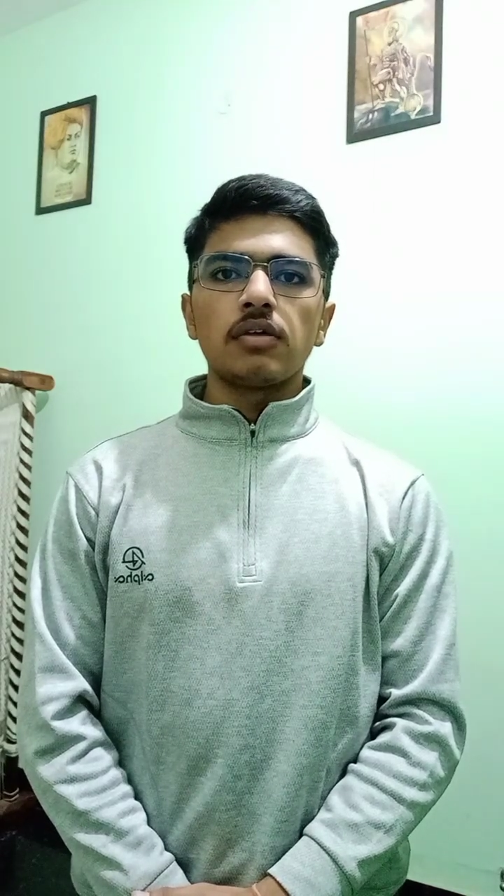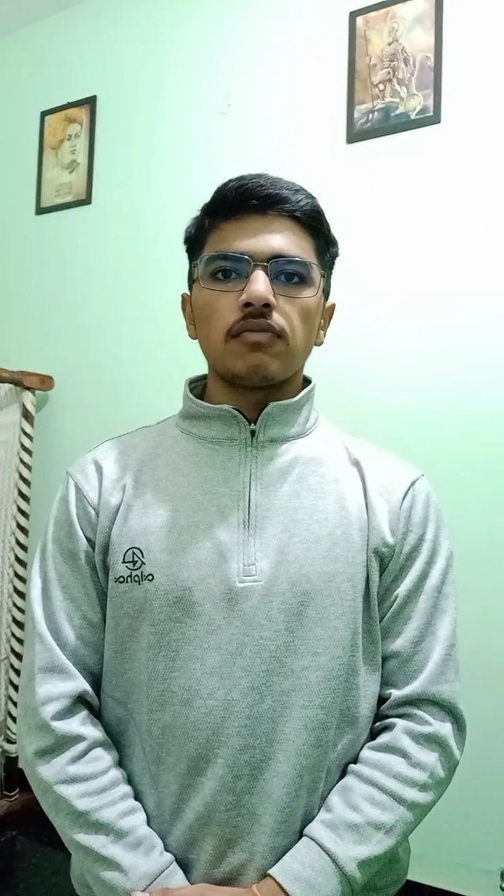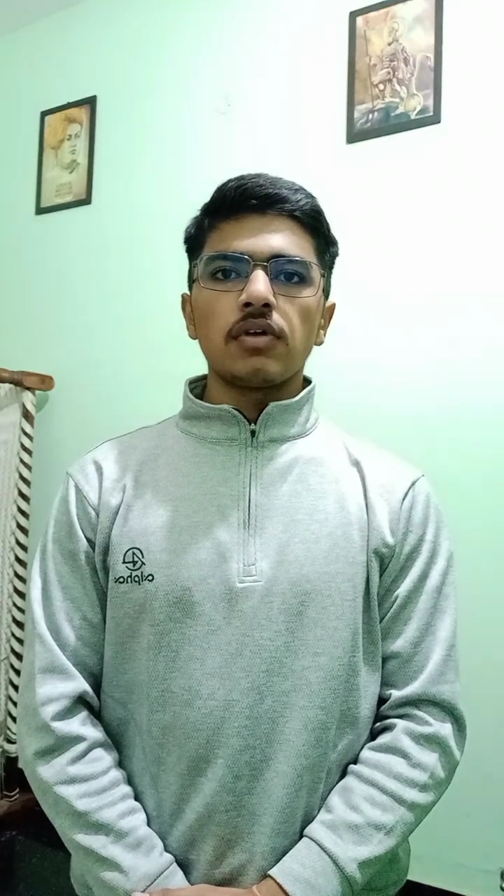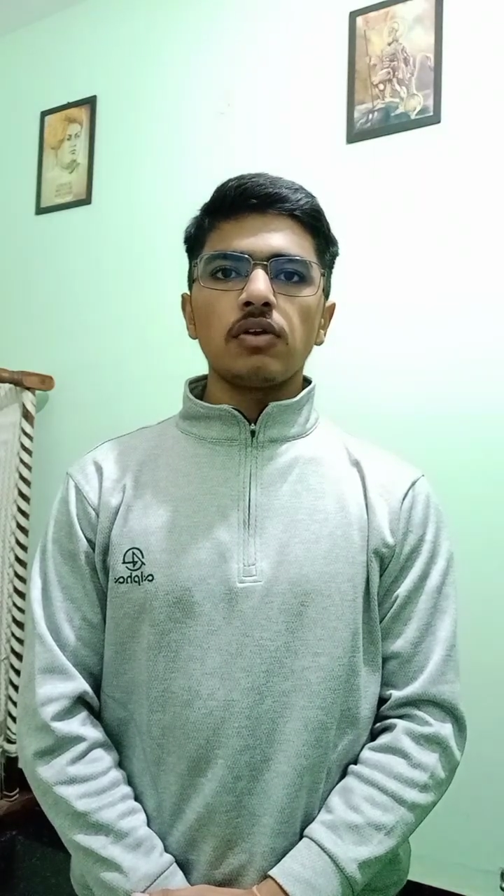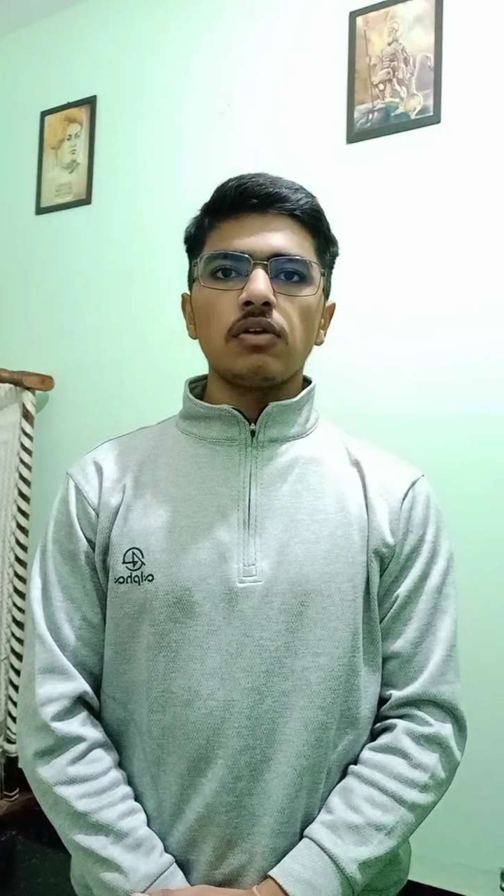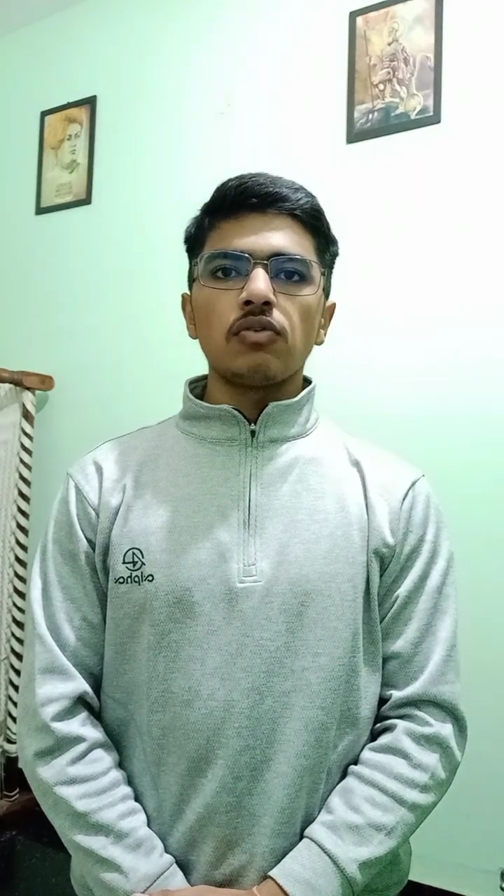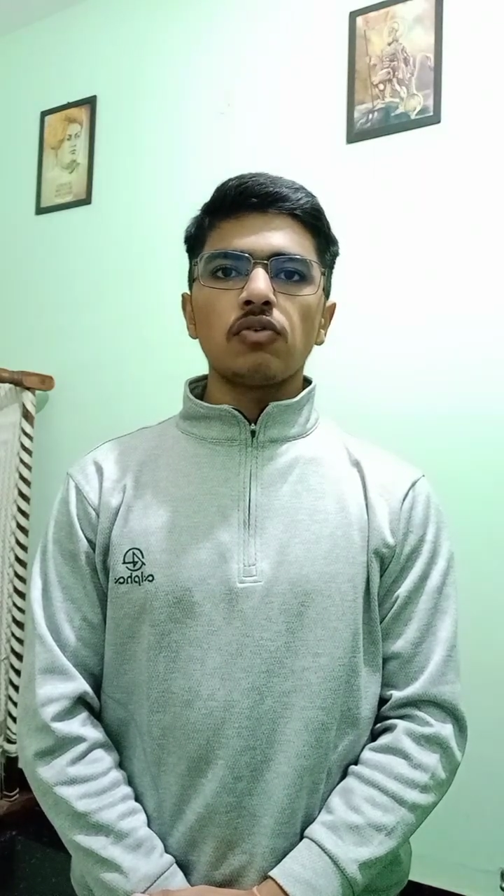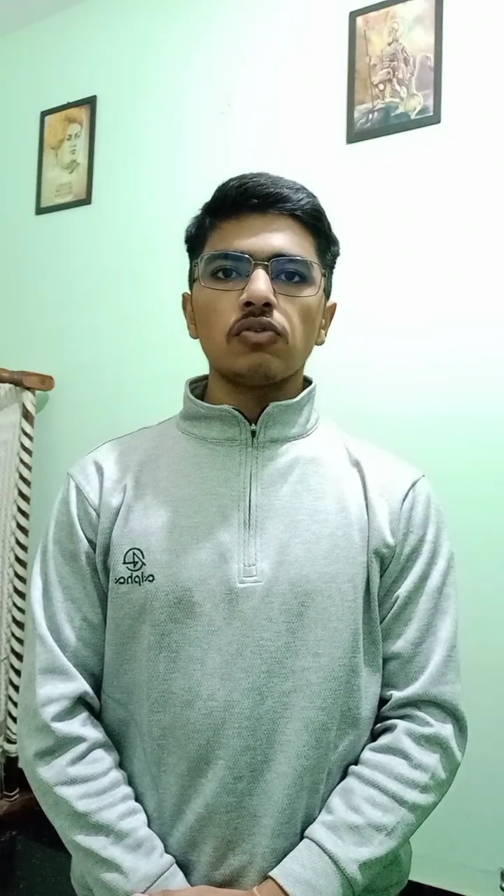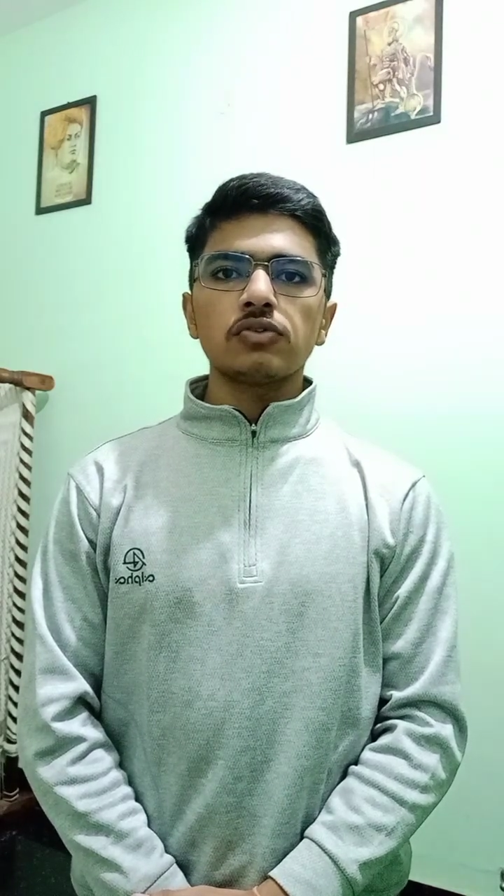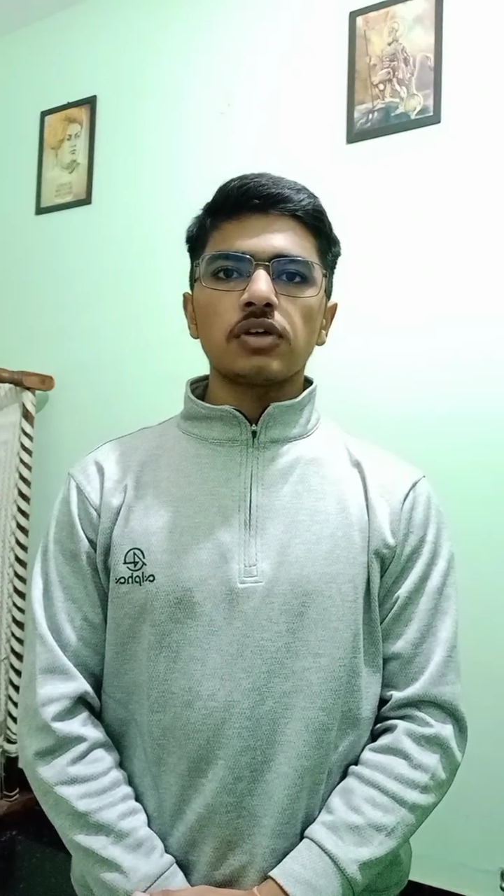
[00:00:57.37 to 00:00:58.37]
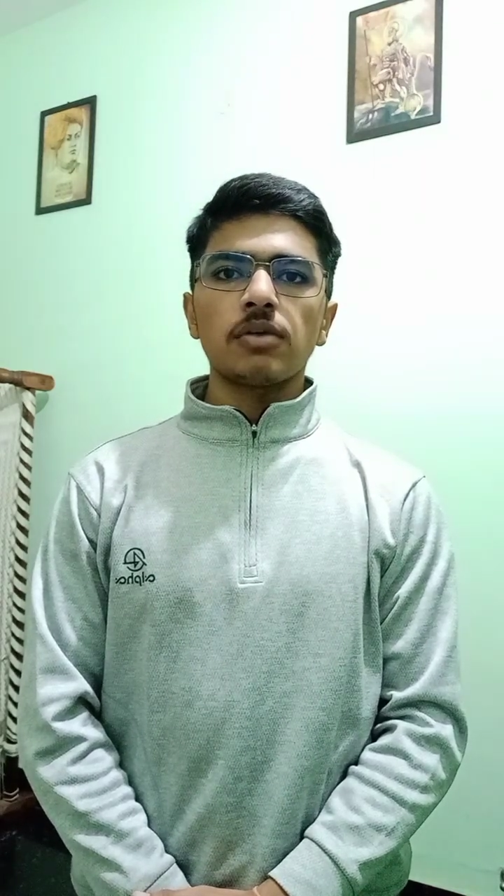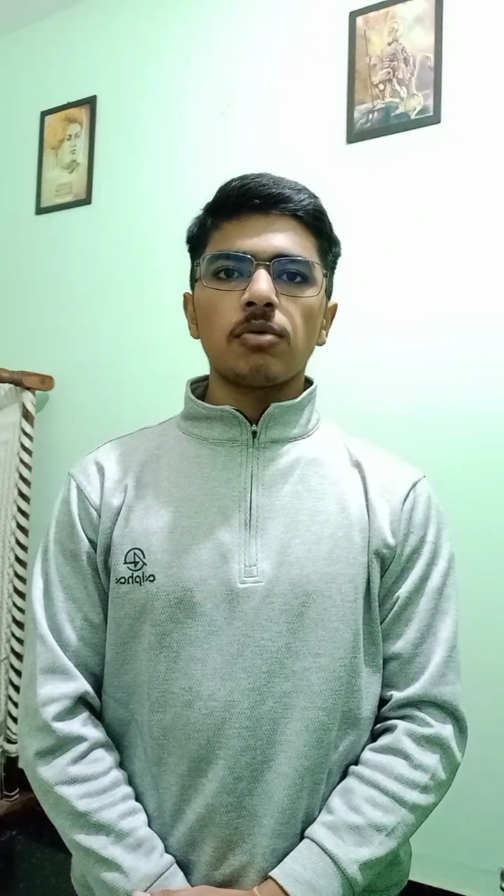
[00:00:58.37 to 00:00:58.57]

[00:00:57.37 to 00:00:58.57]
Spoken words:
When neutrons are